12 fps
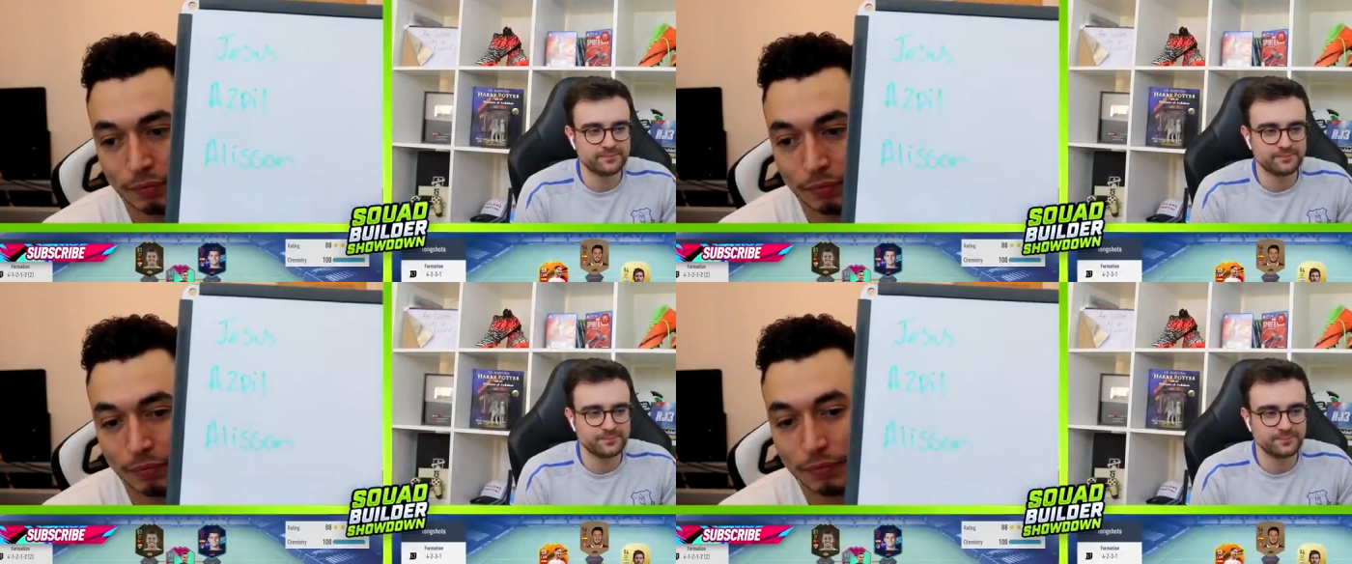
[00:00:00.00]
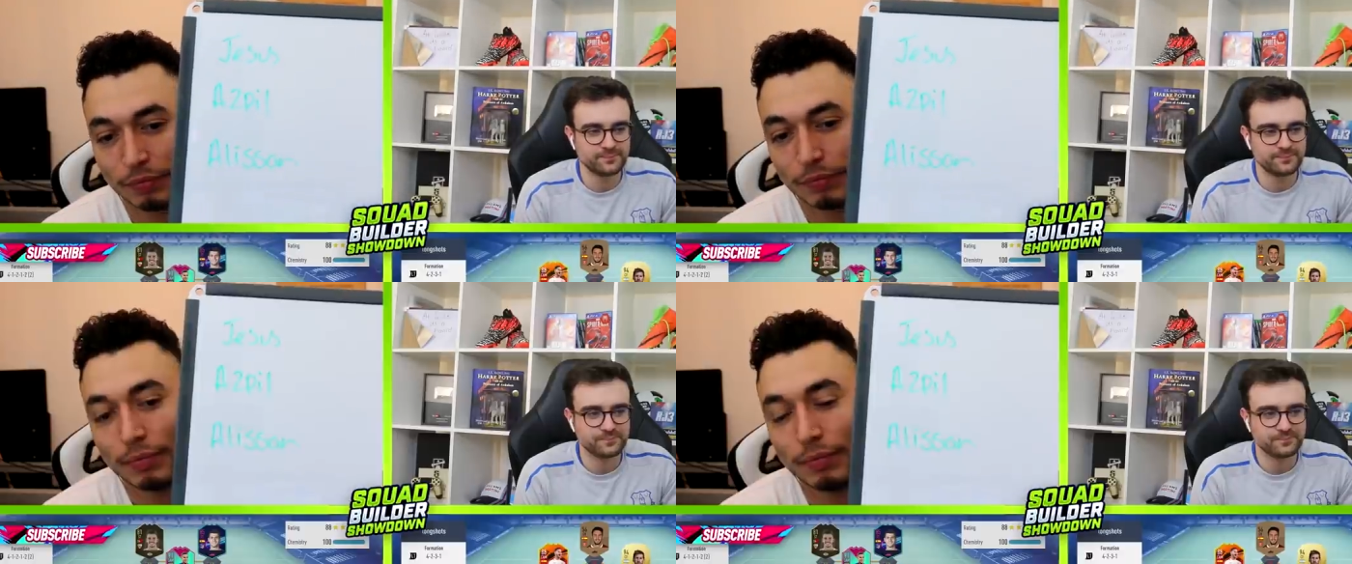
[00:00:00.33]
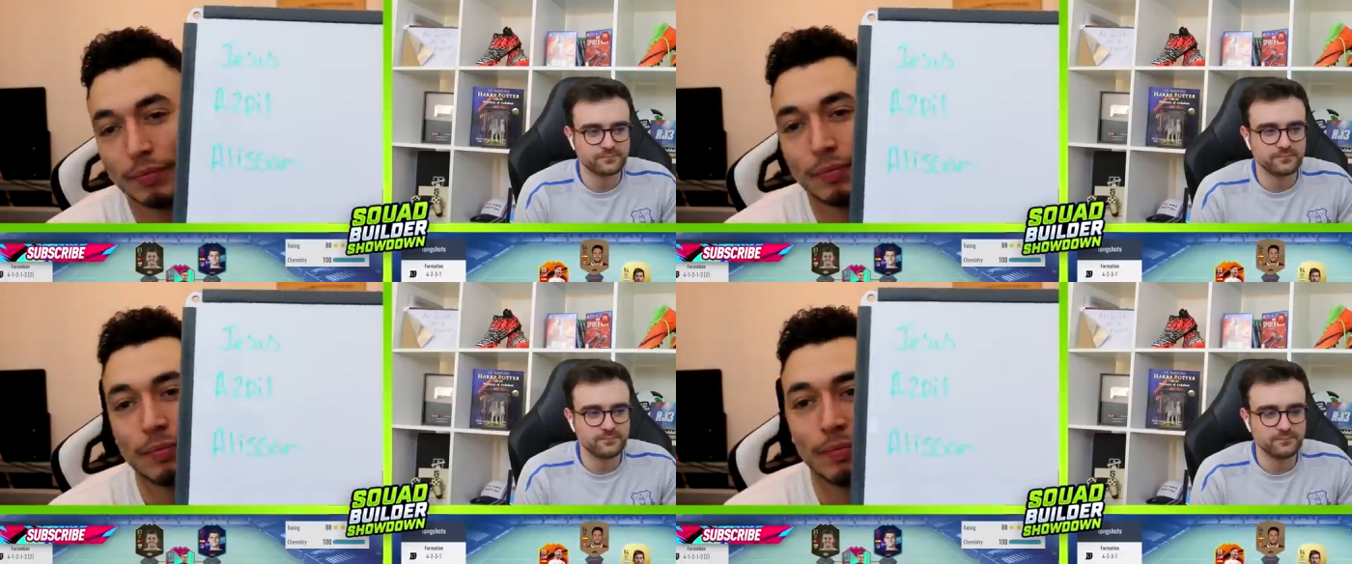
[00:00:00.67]

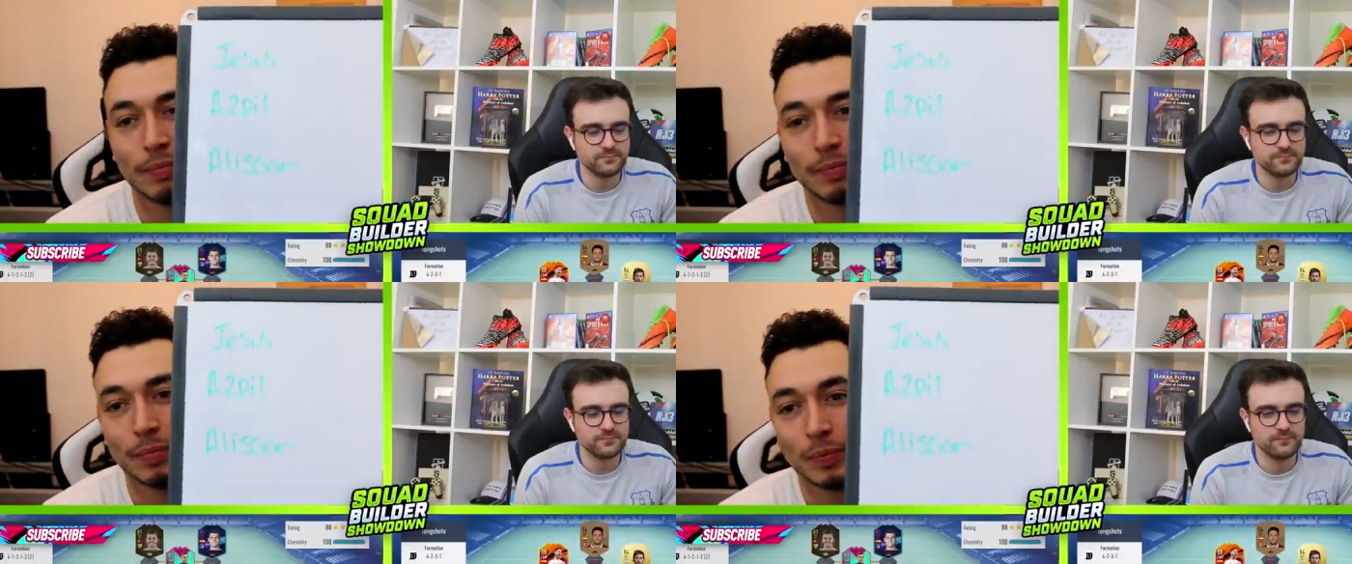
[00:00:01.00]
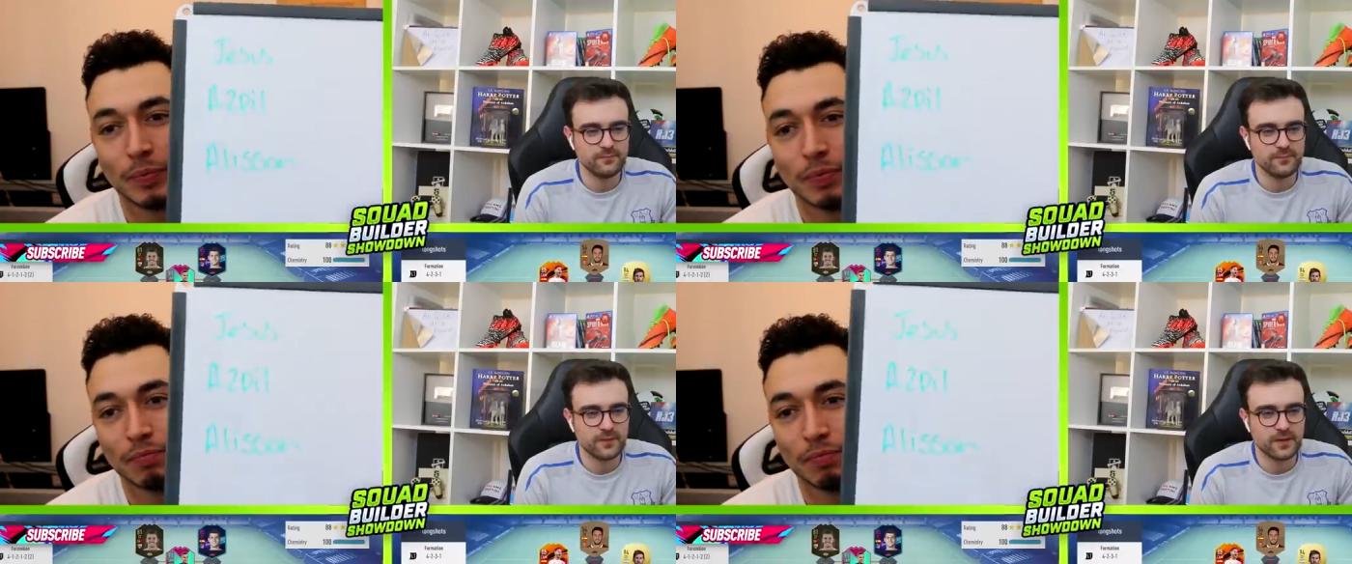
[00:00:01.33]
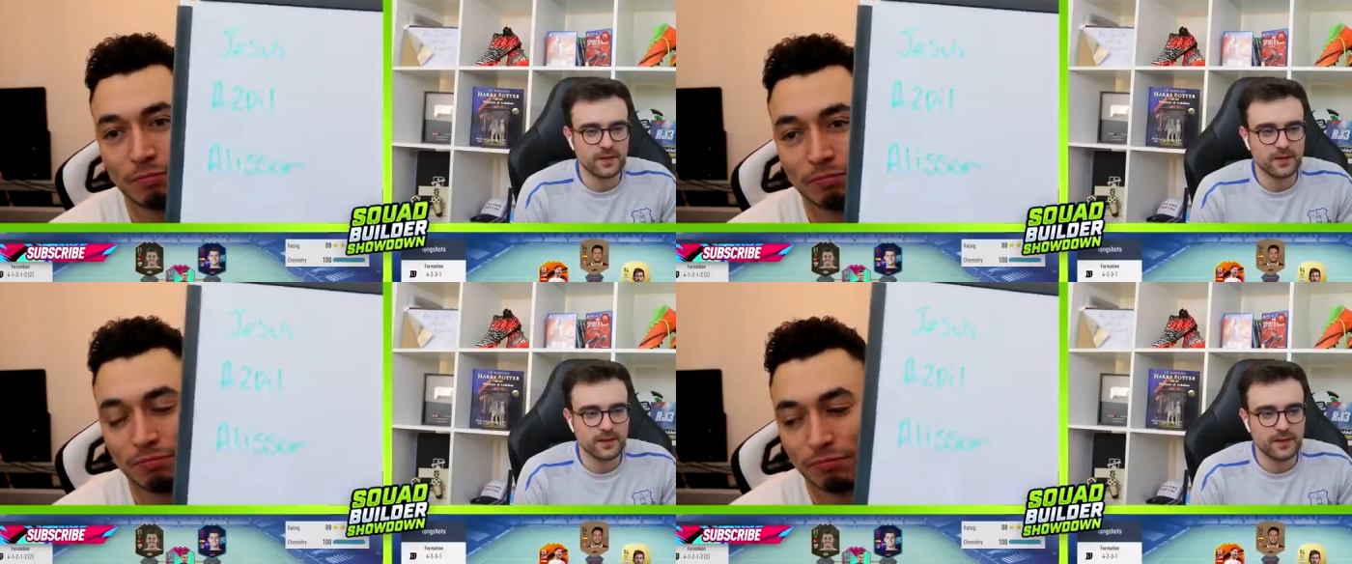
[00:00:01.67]

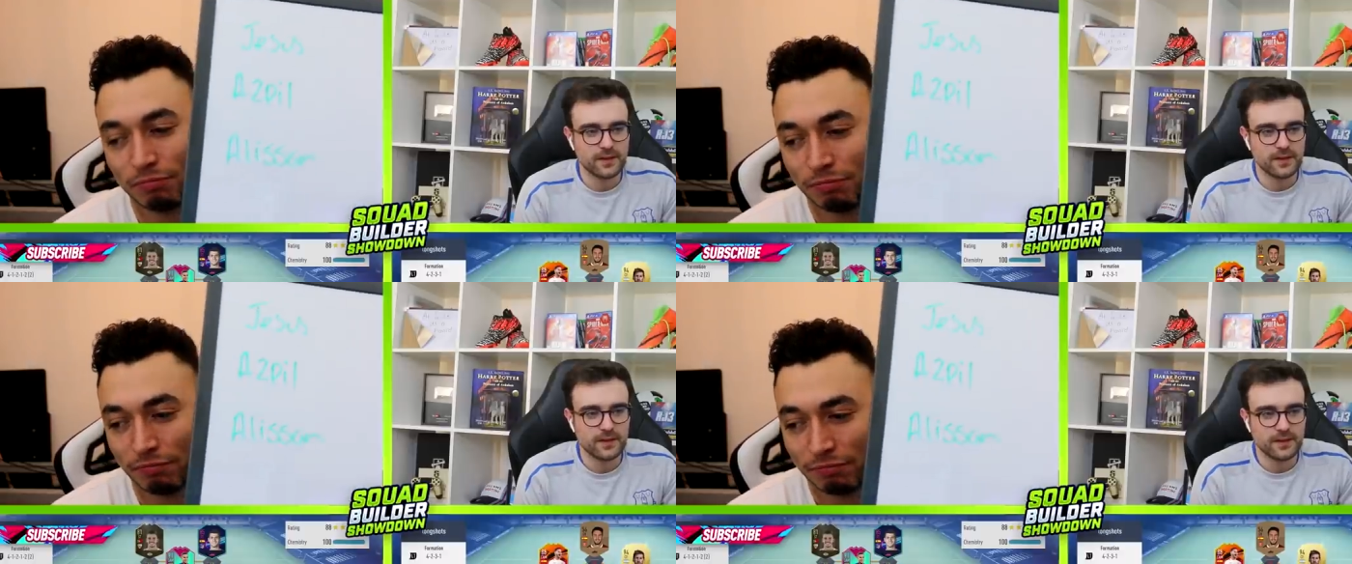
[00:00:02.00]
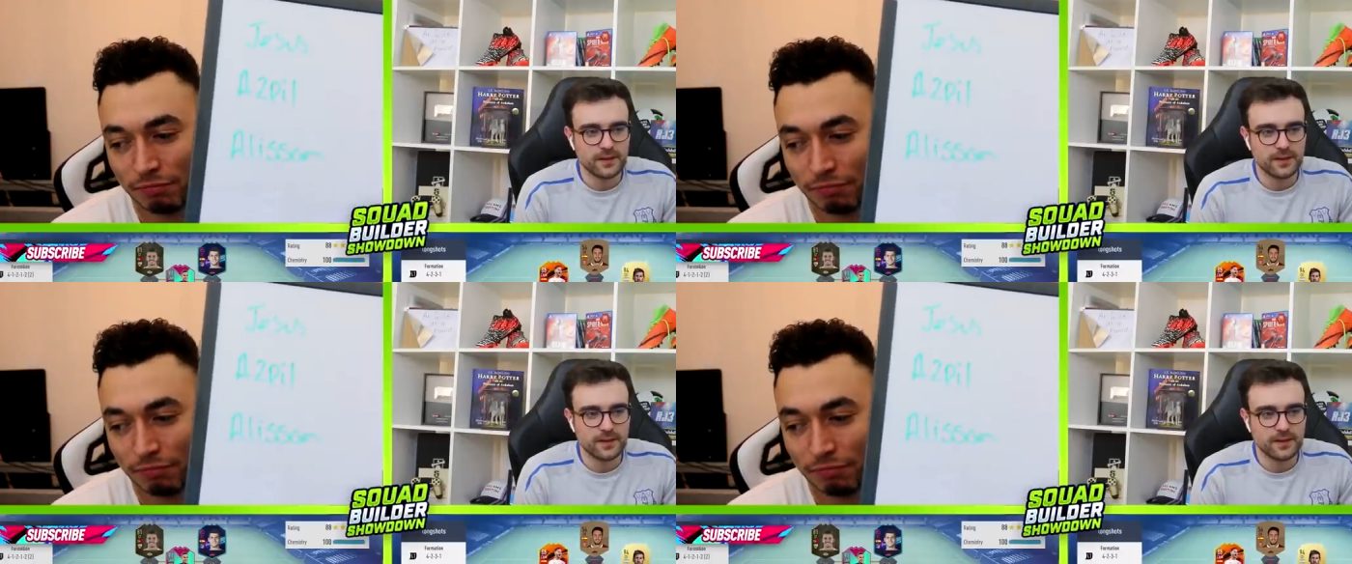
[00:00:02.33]
(no one is talking)